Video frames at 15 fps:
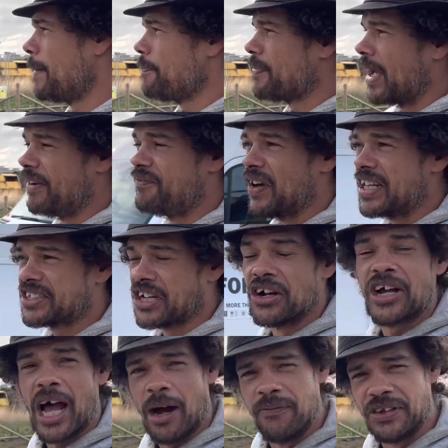They first
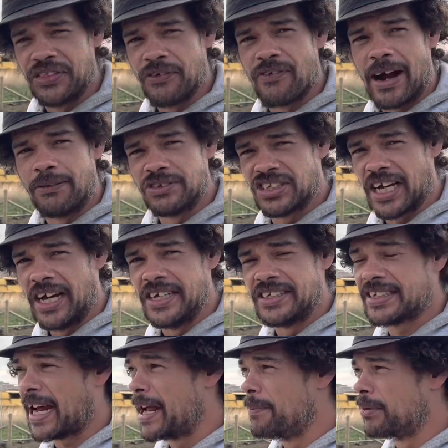uncovered the round
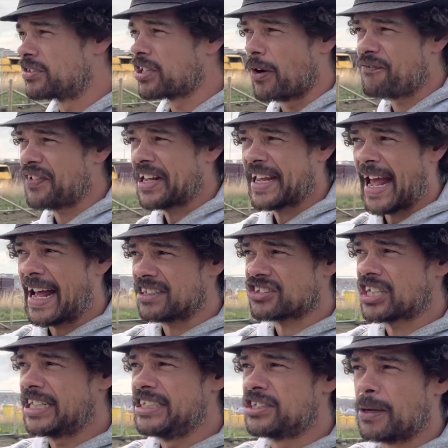turntable, so I think it
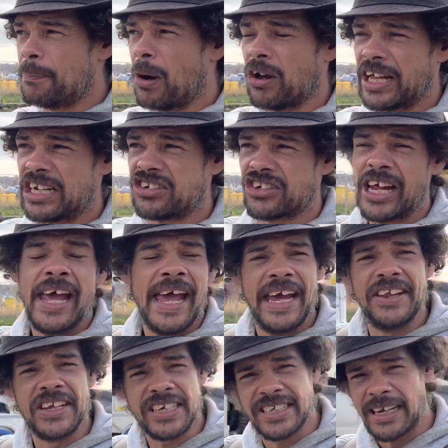actually demolished
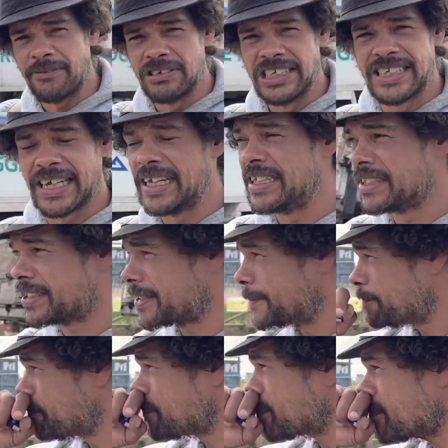in the 70s.
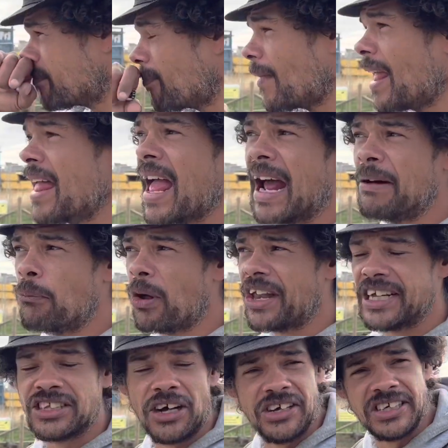And what
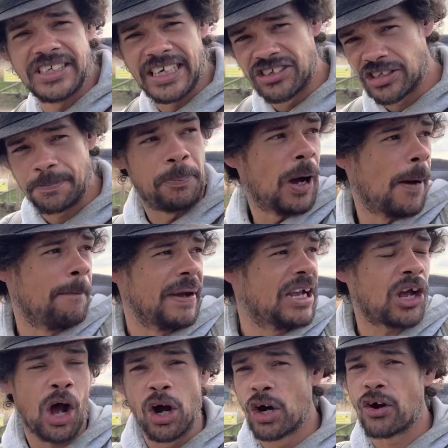they've done is they just put a big
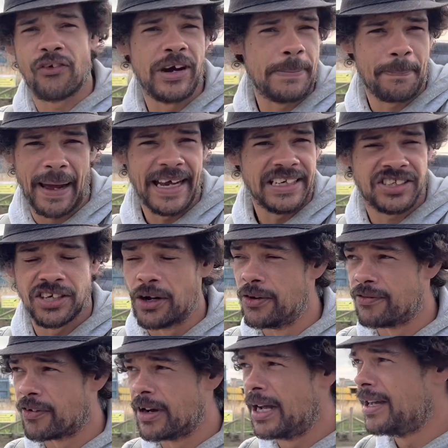concrete base over
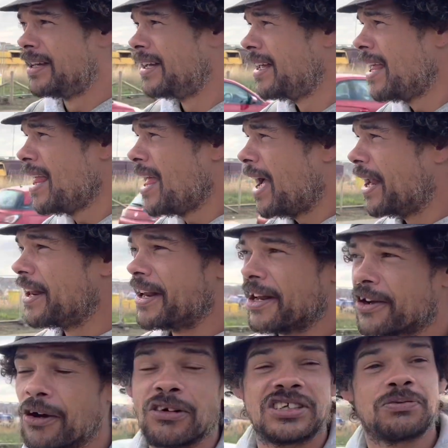it. And then, of
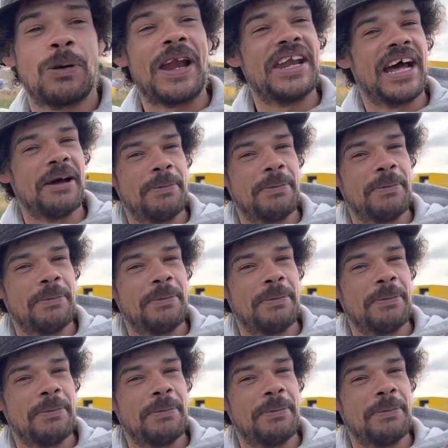course, when they've